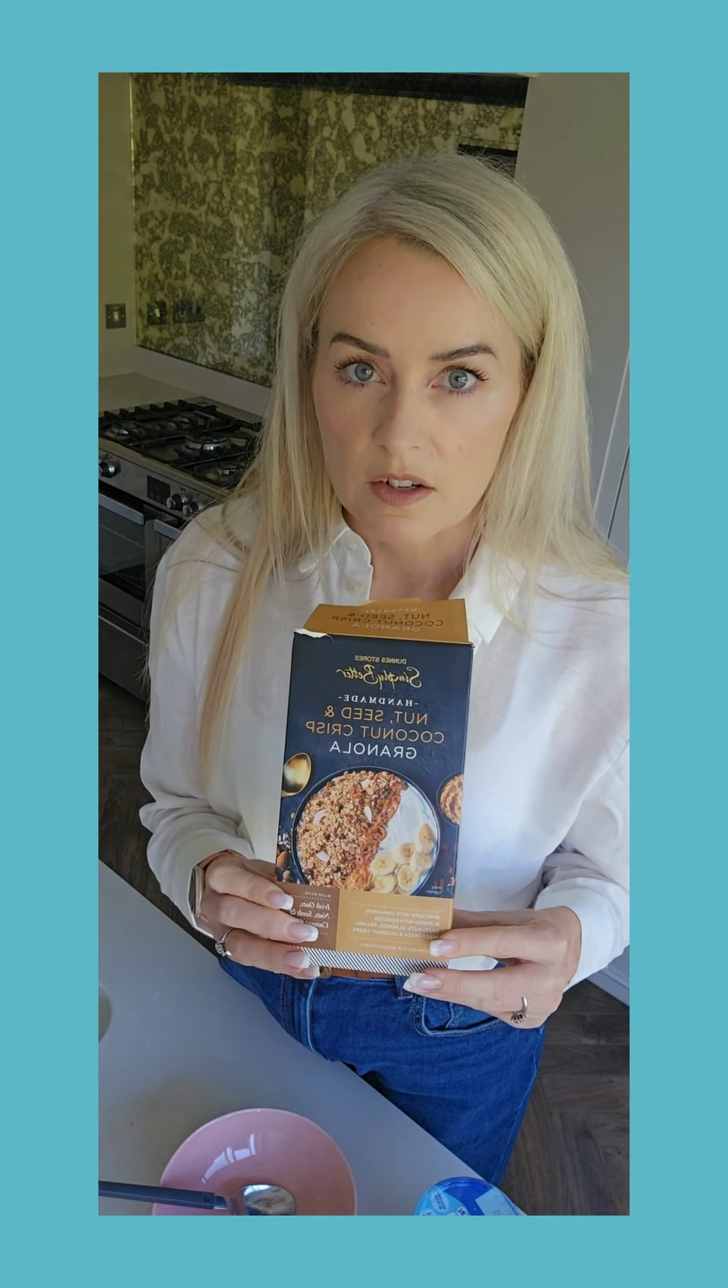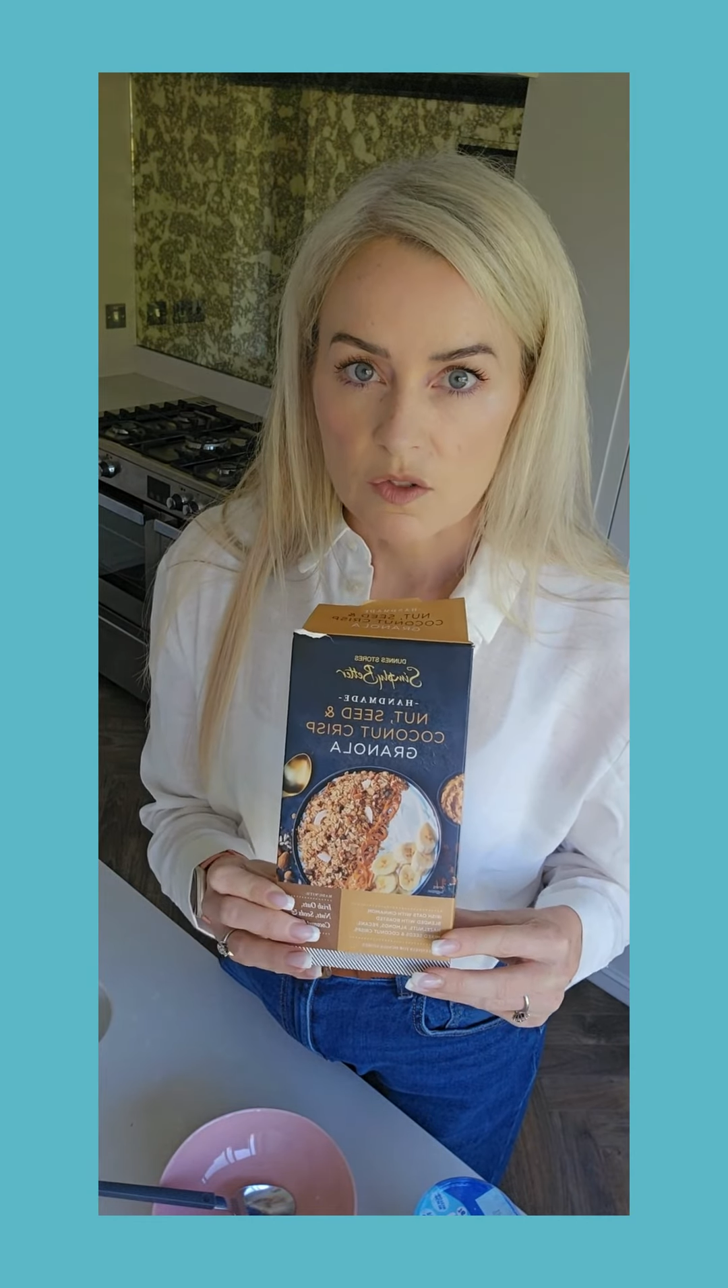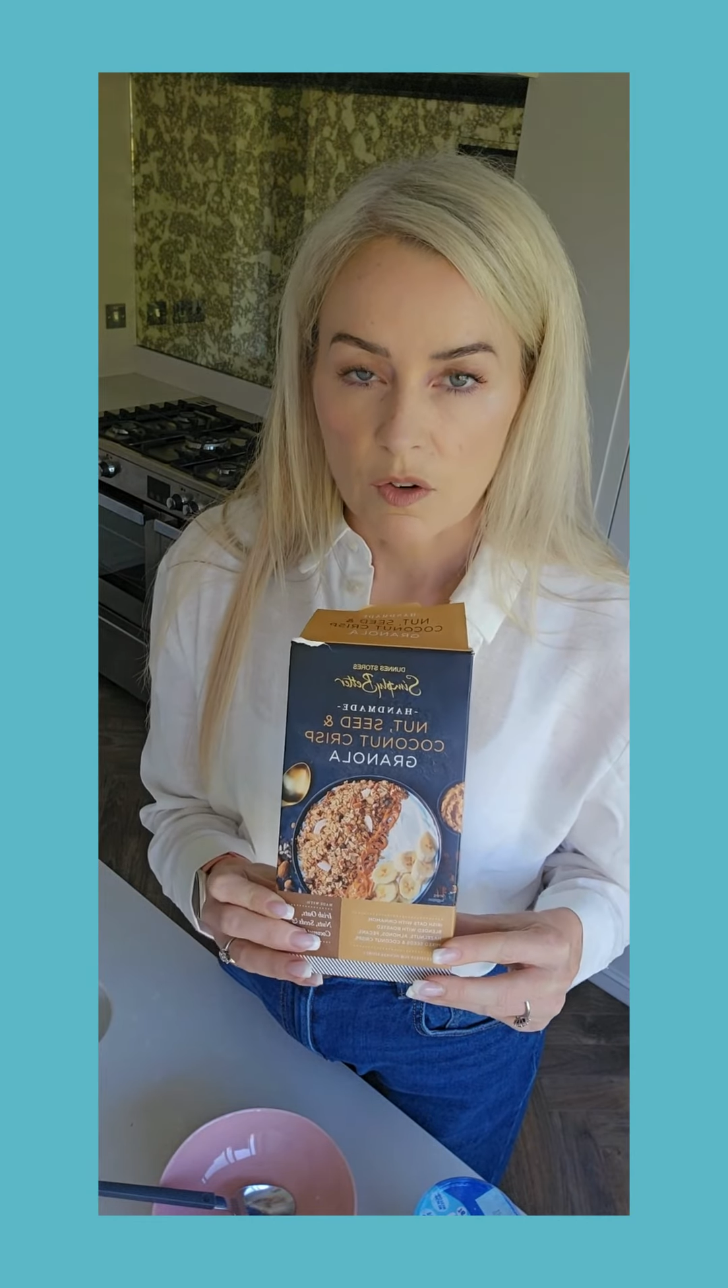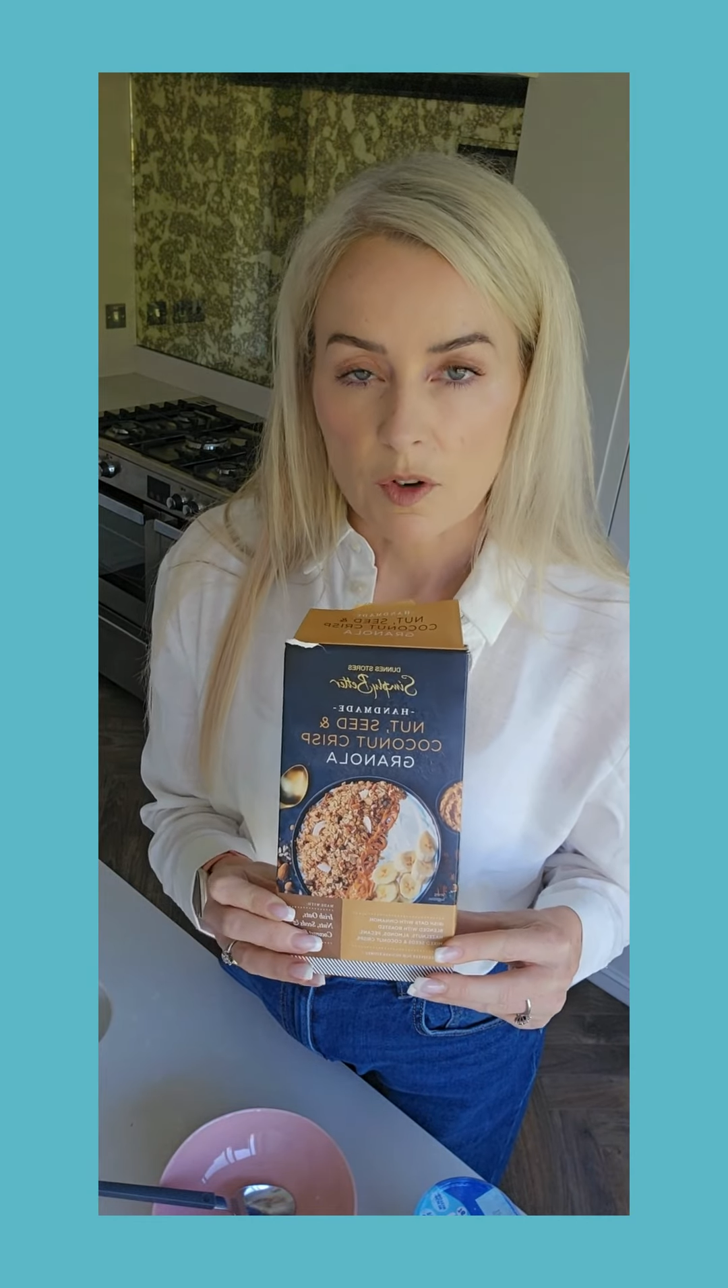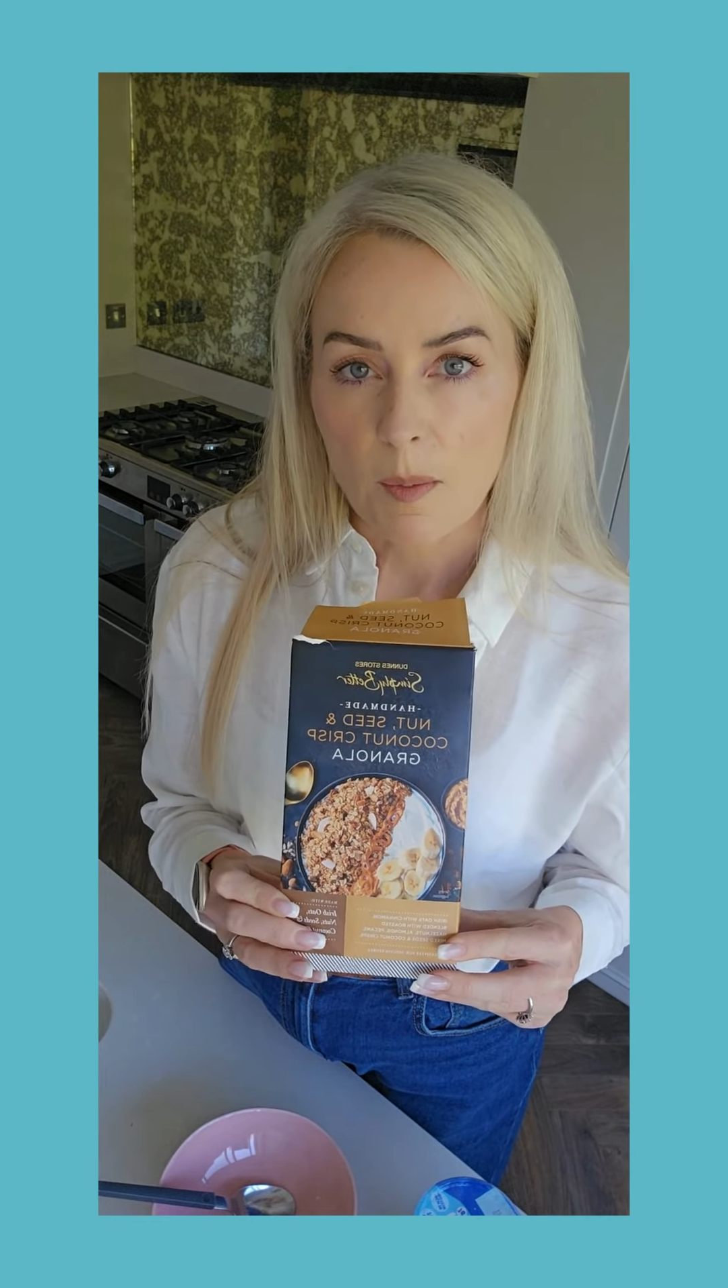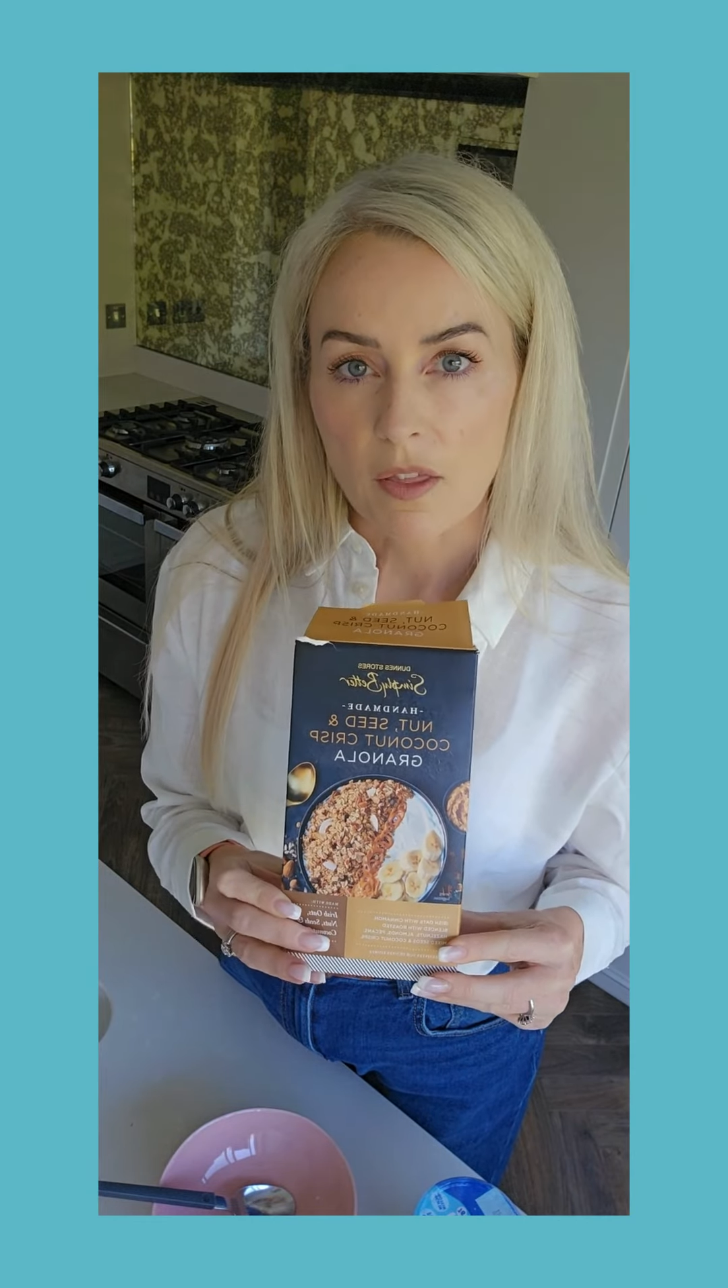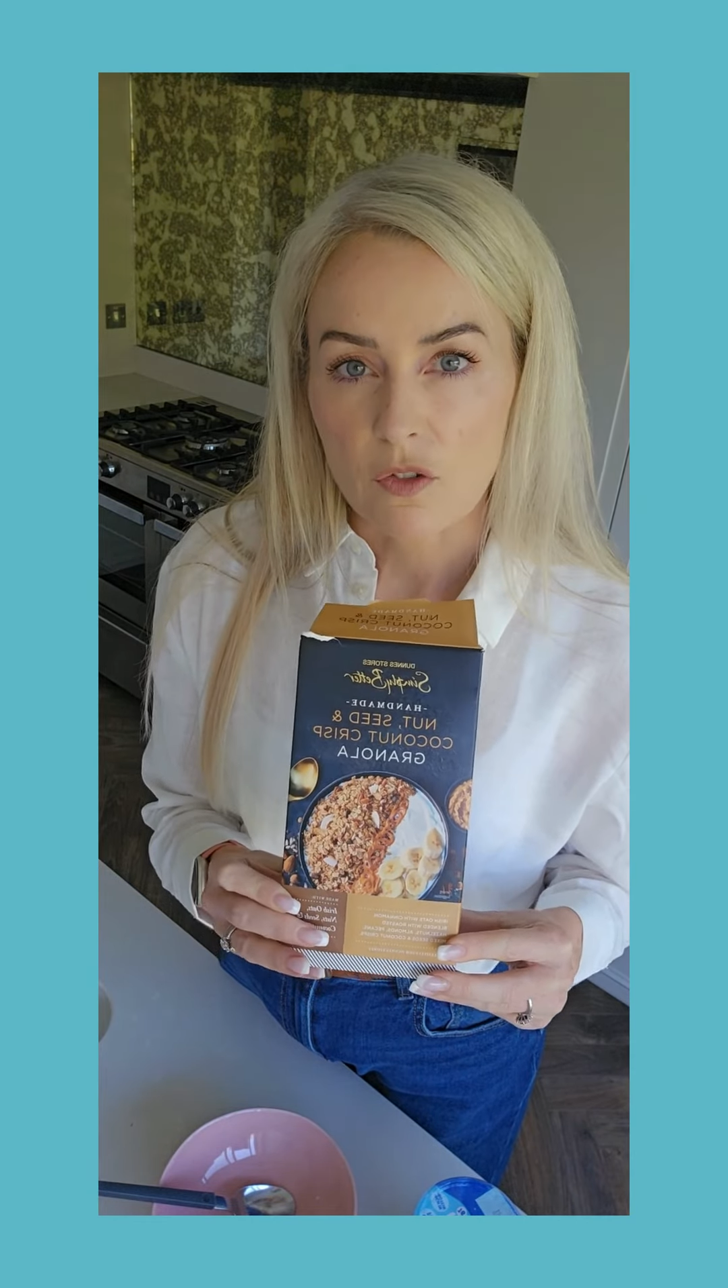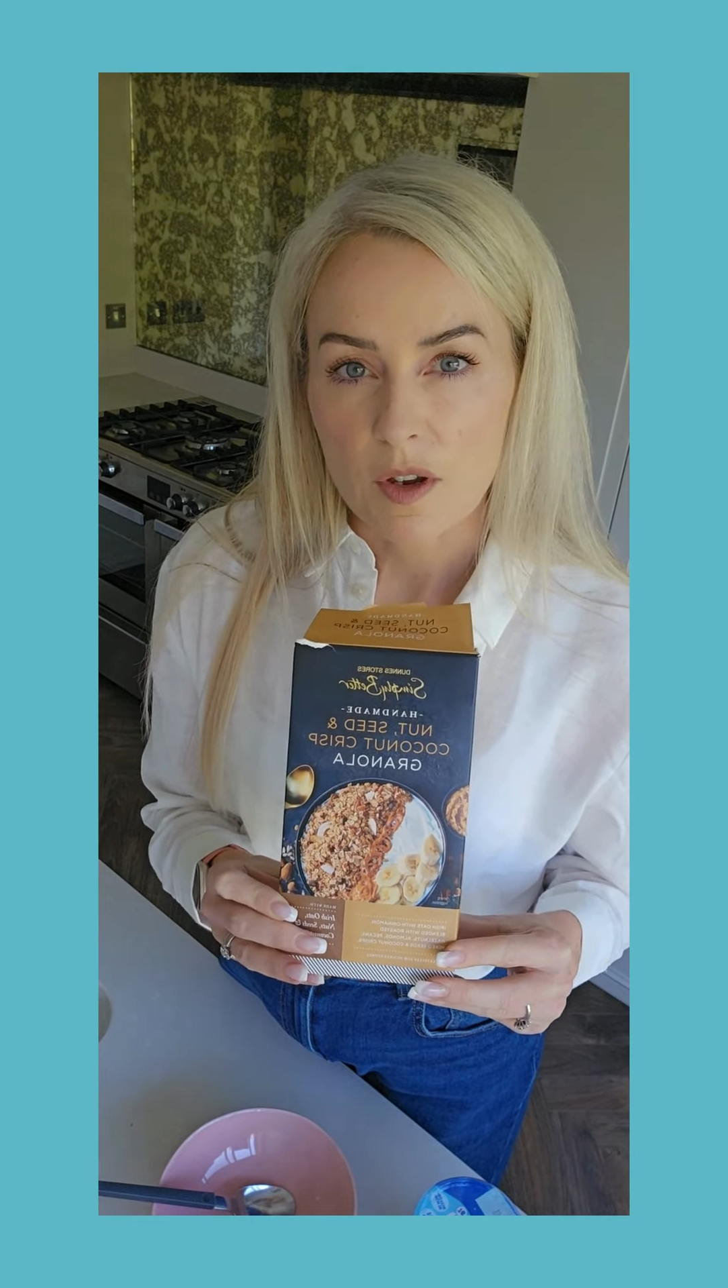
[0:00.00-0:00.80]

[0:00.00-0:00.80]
there's roughly about